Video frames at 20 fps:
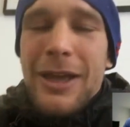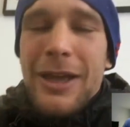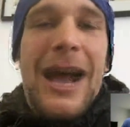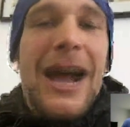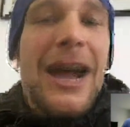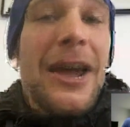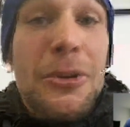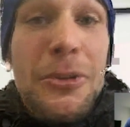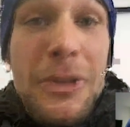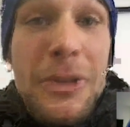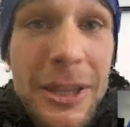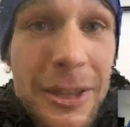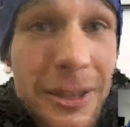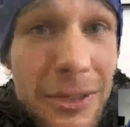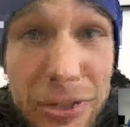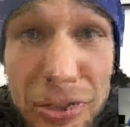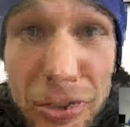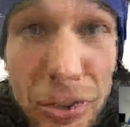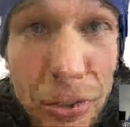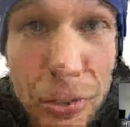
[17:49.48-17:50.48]
I don't
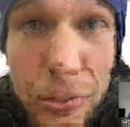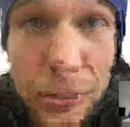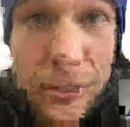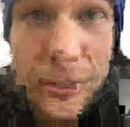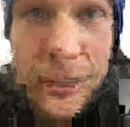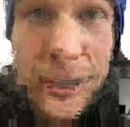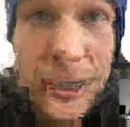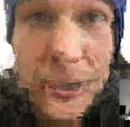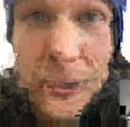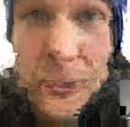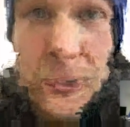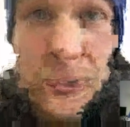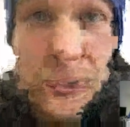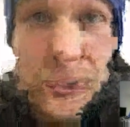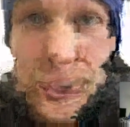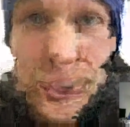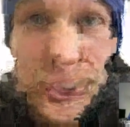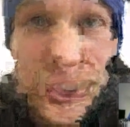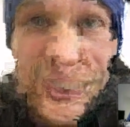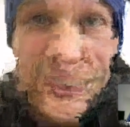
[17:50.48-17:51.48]
know. I don't know
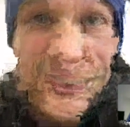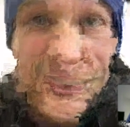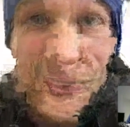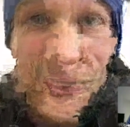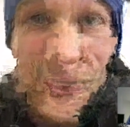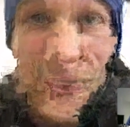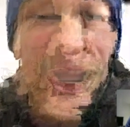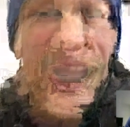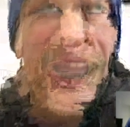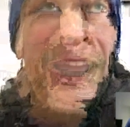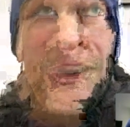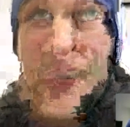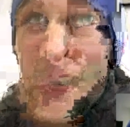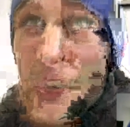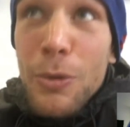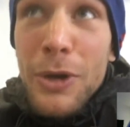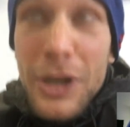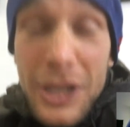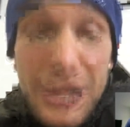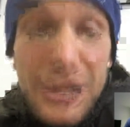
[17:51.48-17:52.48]
shit. You know, I know
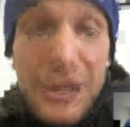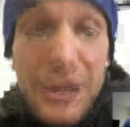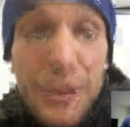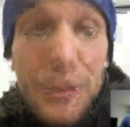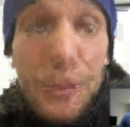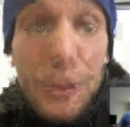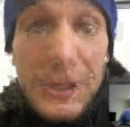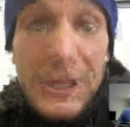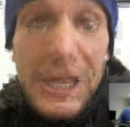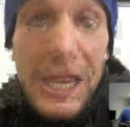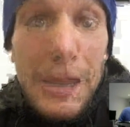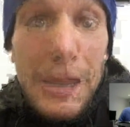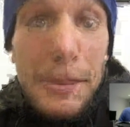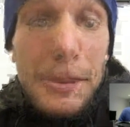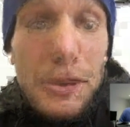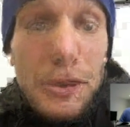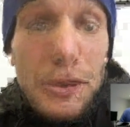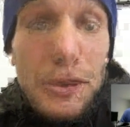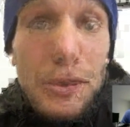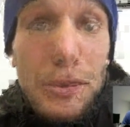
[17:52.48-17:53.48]
what I was able
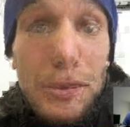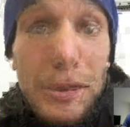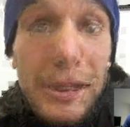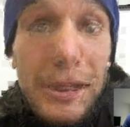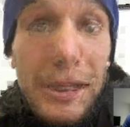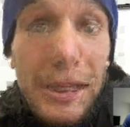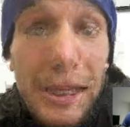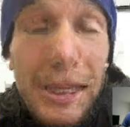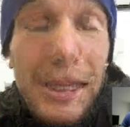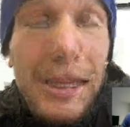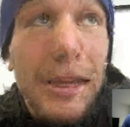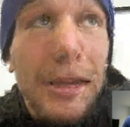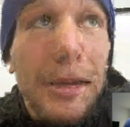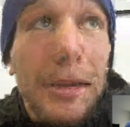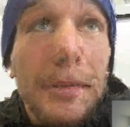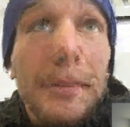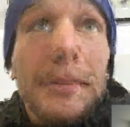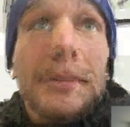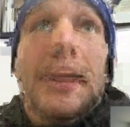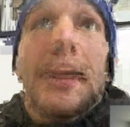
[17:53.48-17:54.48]
to do in here.
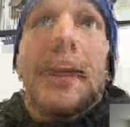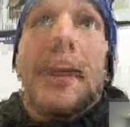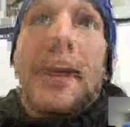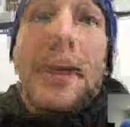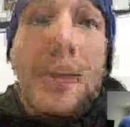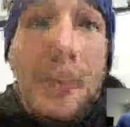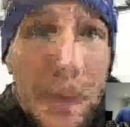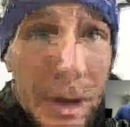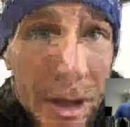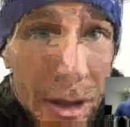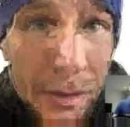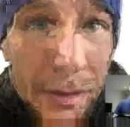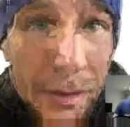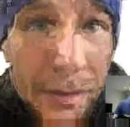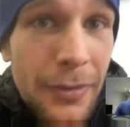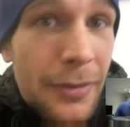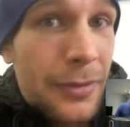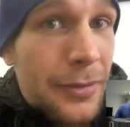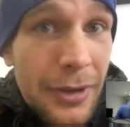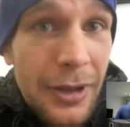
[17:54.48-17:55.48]
We.
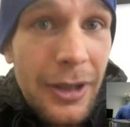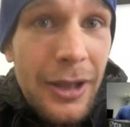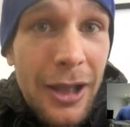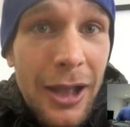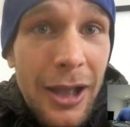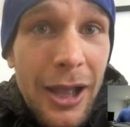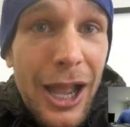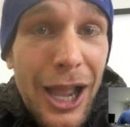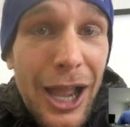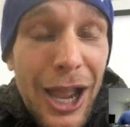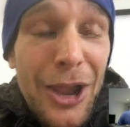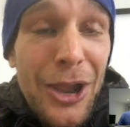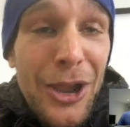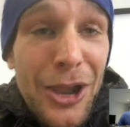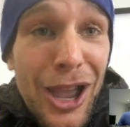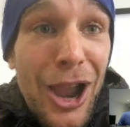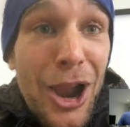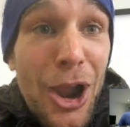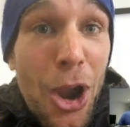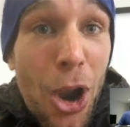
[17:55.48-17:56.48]

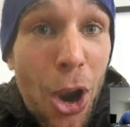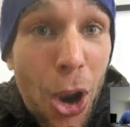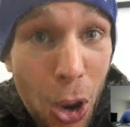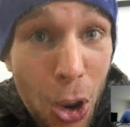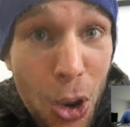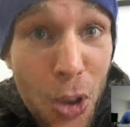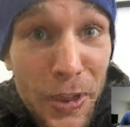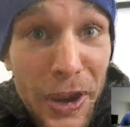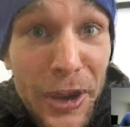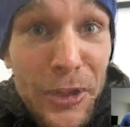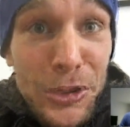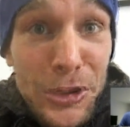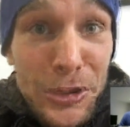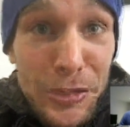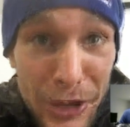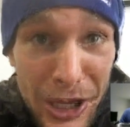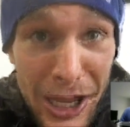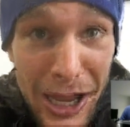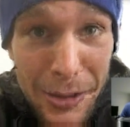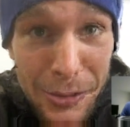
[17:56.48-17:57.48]
I hope I will
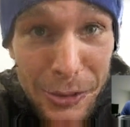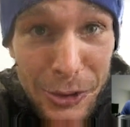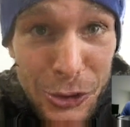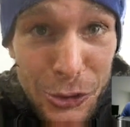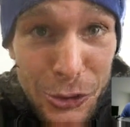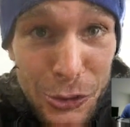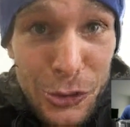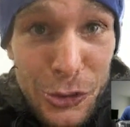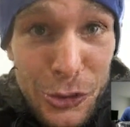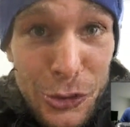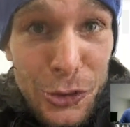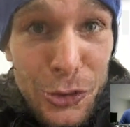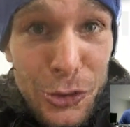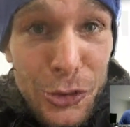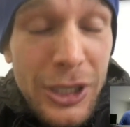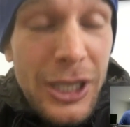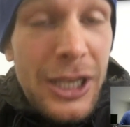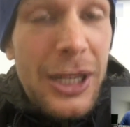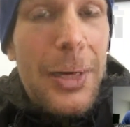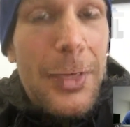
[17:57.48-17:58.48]
be able to do
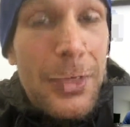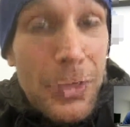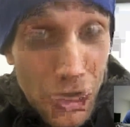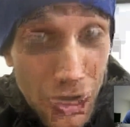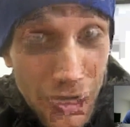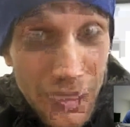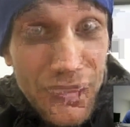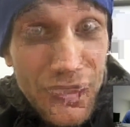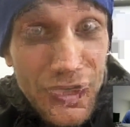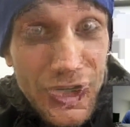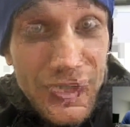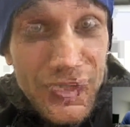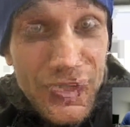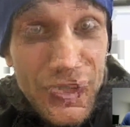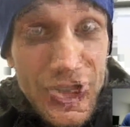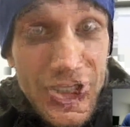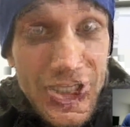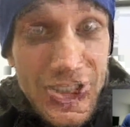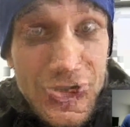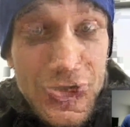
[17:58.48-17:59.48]
that, and I'm confident
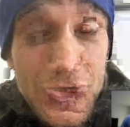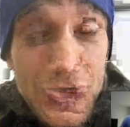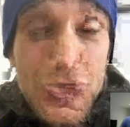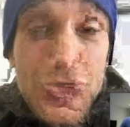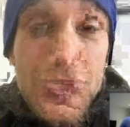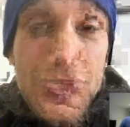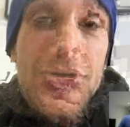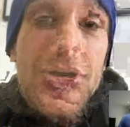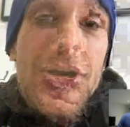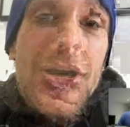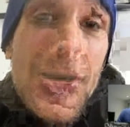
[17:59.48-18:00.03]
for that too.